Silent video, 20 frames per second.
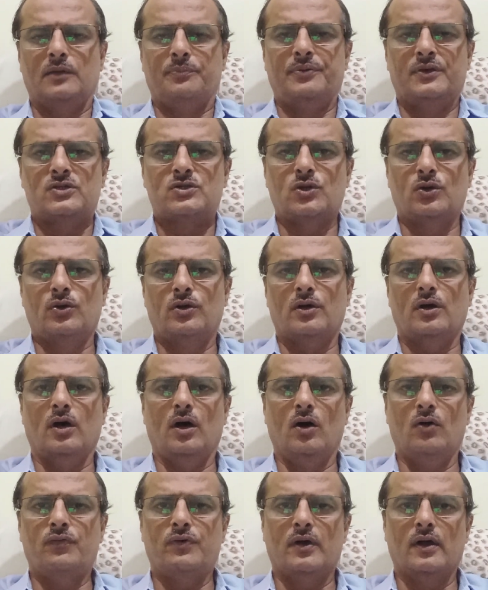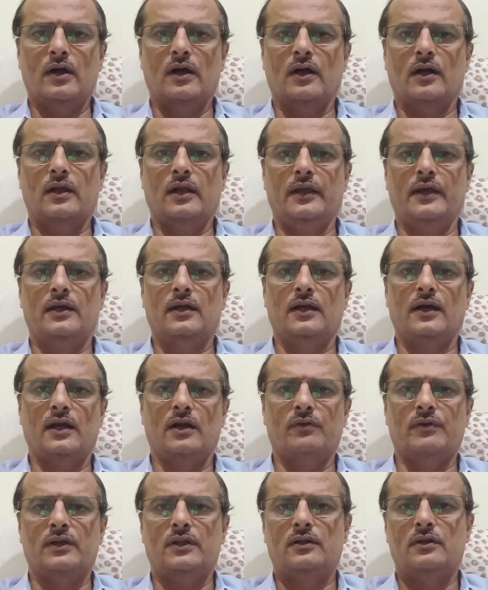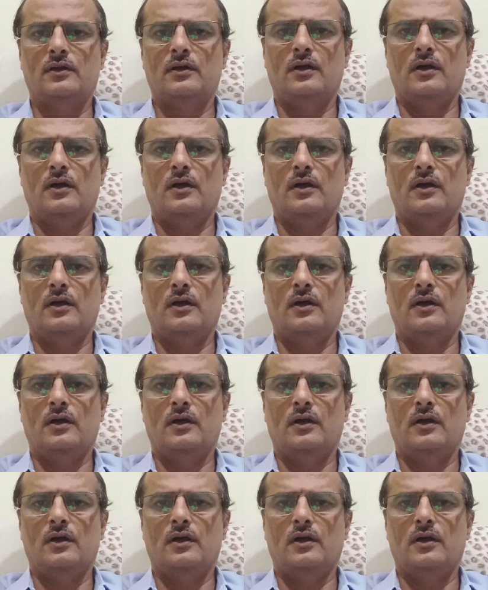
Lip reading: episode of Clinical Ayurved.